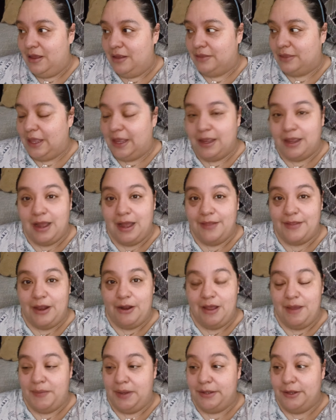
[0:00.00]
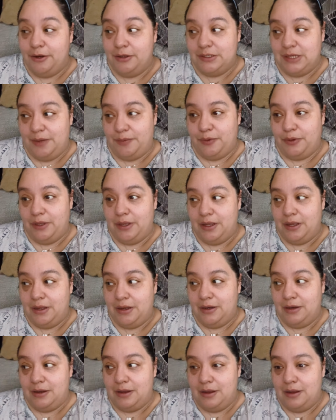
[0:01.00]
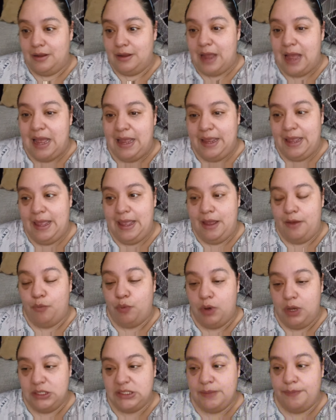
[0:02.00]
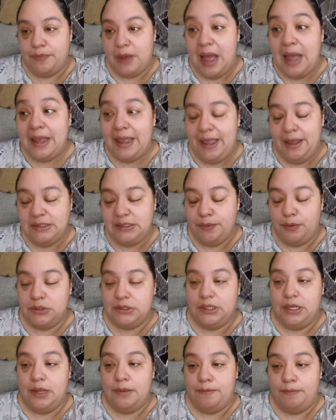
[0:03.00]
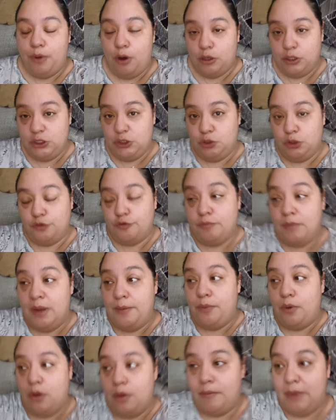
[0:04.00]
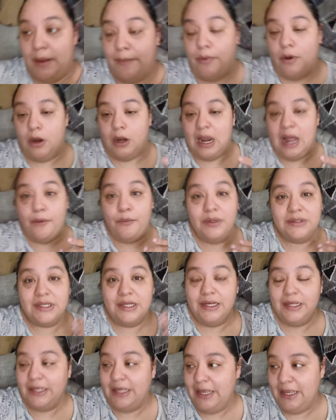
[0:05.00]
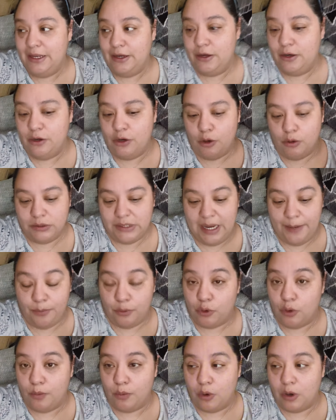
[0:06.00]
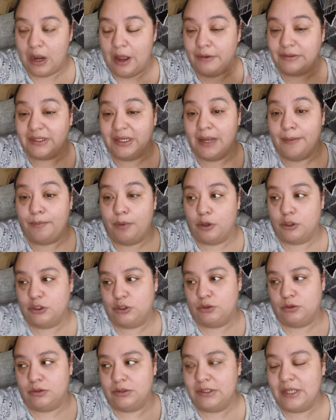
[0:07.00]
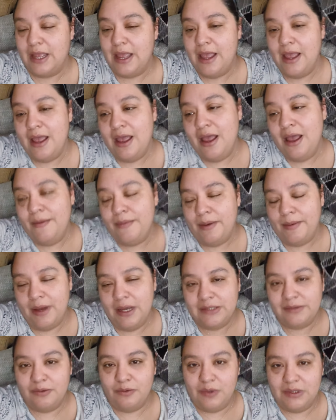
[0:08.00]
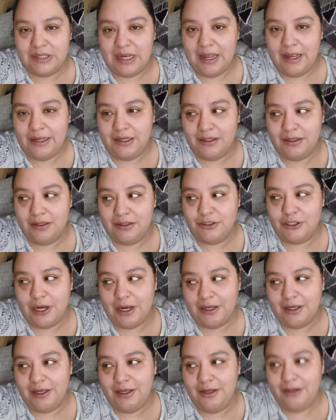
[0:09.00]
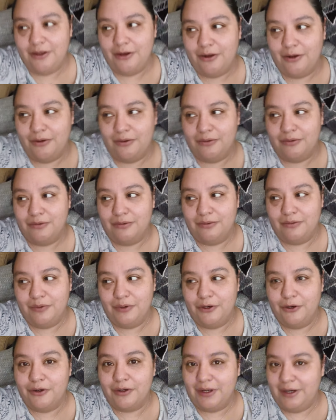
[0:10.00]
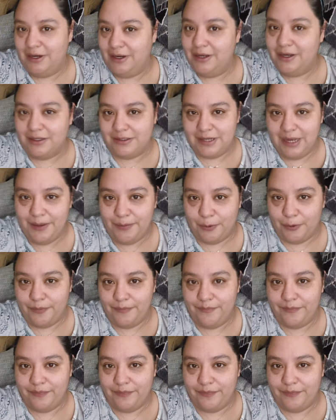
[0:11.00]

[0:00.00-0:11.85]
Thank God that I don't have my dinner table yet. I am supposed to get bar stools from my bar. I wasn't gonna get no table no more. I was gonna get bar stools. But my husband was like, Jackie, you know, we're gonna need a table.